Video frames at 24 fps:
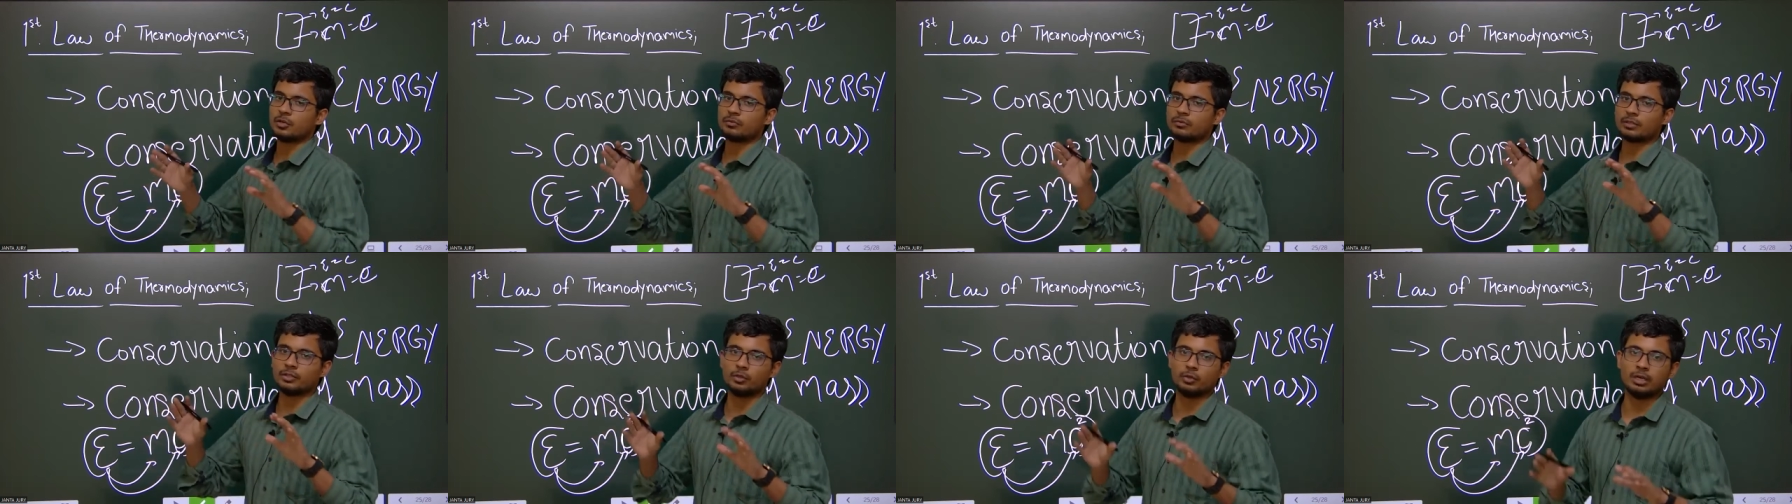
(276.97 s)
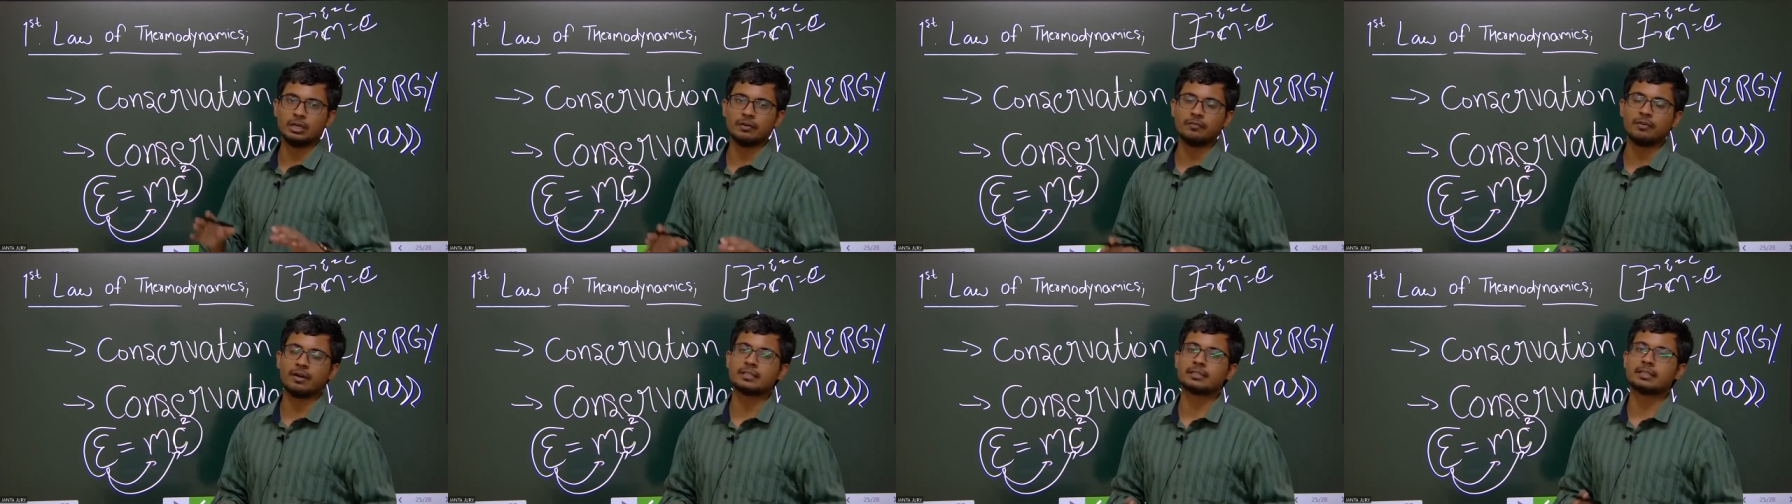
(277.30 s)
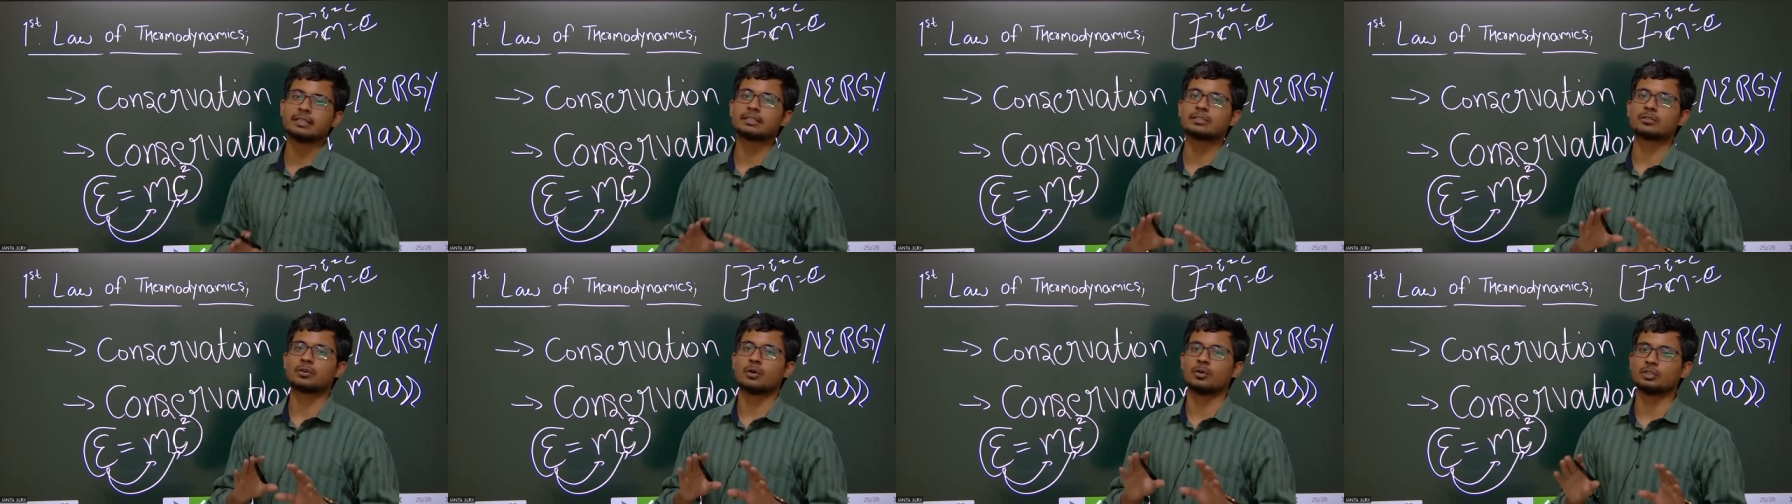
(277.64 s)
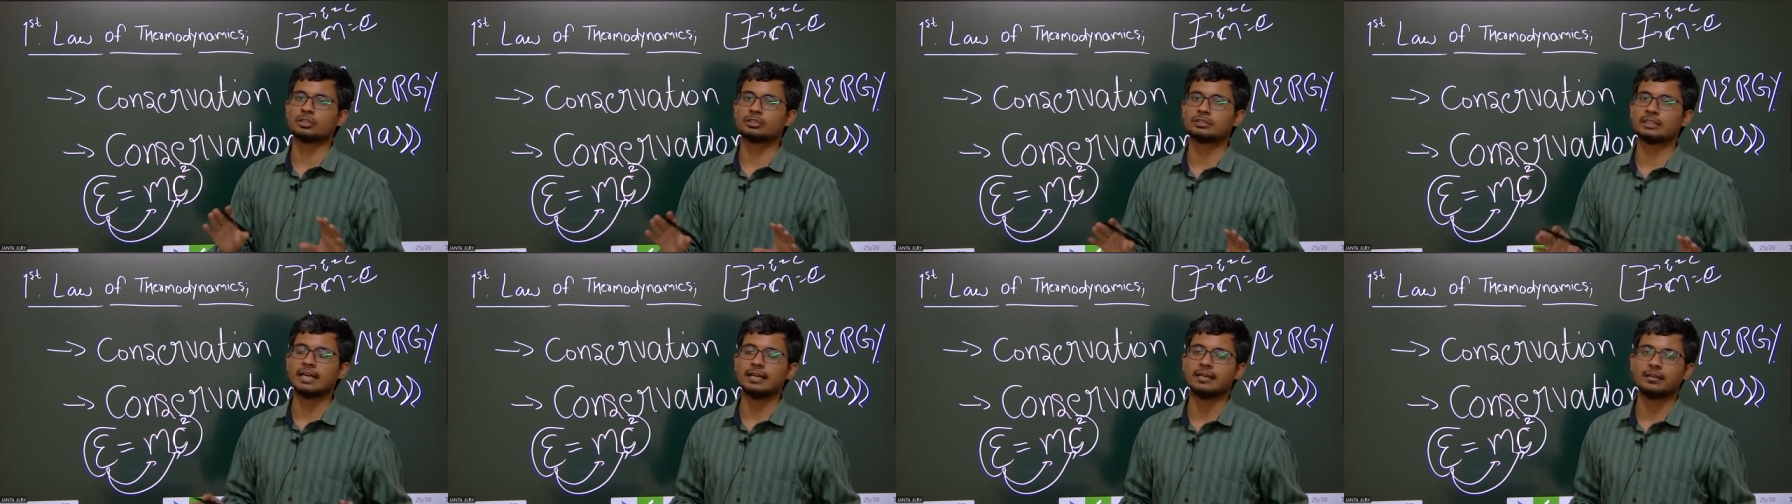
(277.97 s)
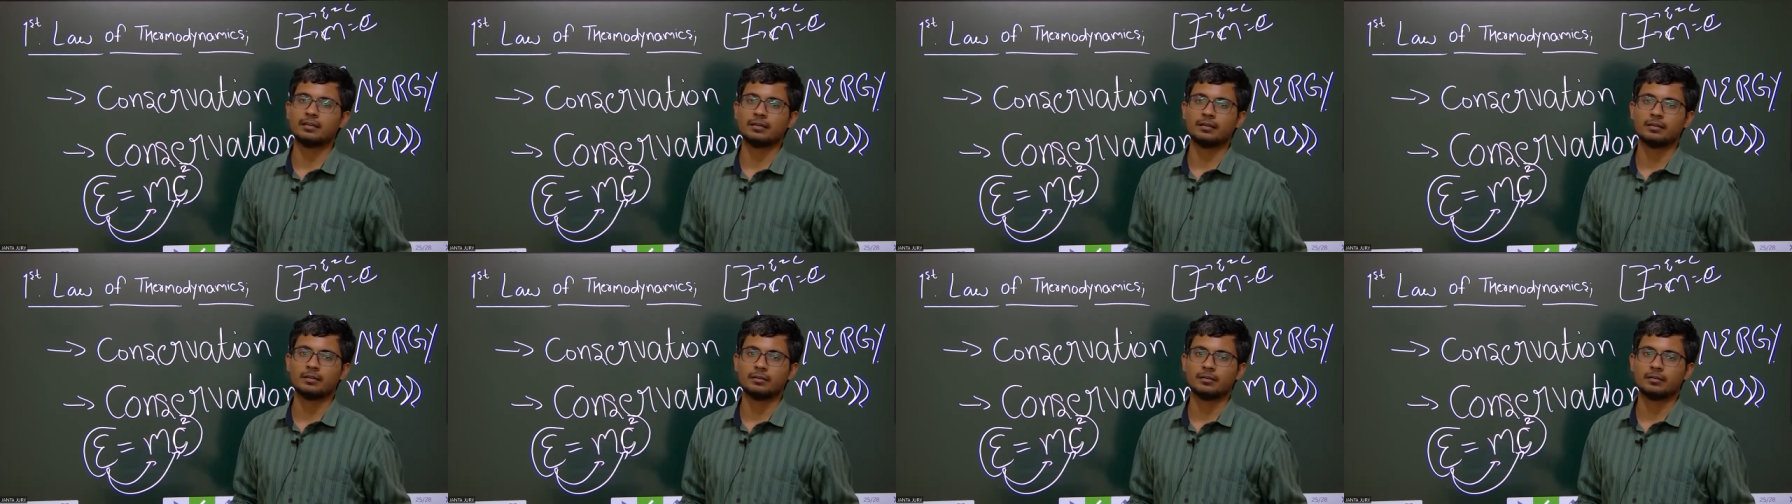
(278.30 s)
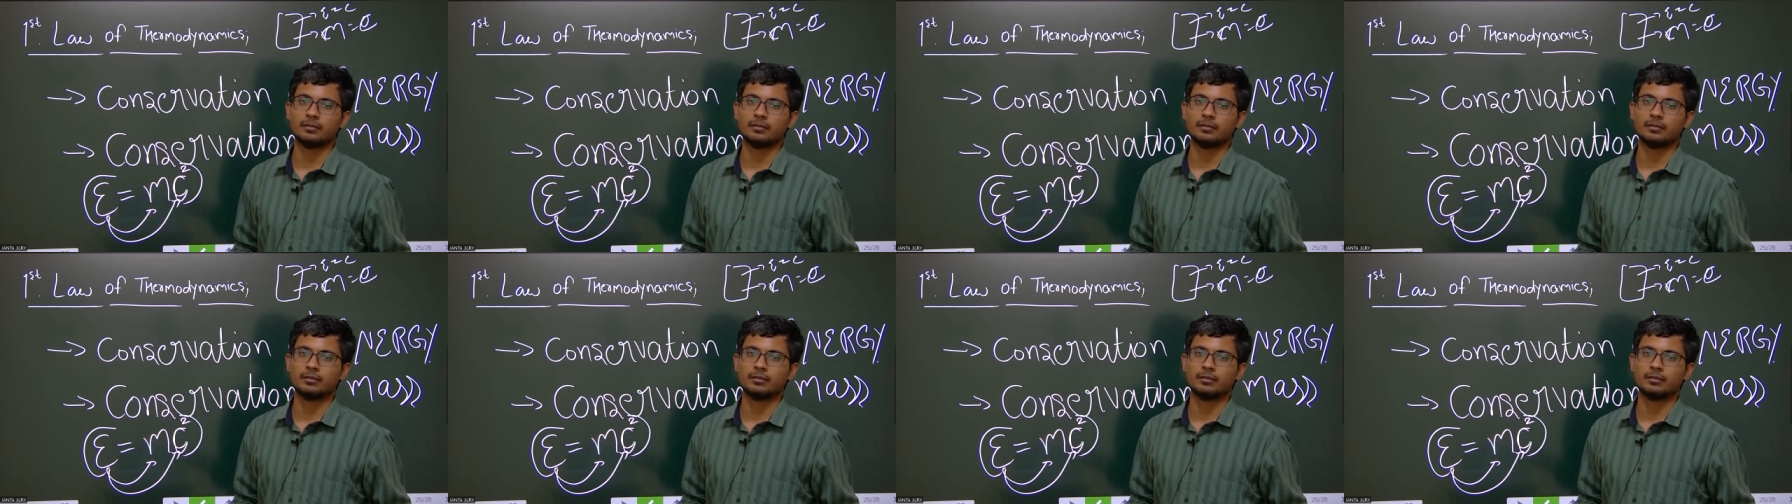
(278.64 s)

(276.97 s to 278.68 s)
of the universe is constant.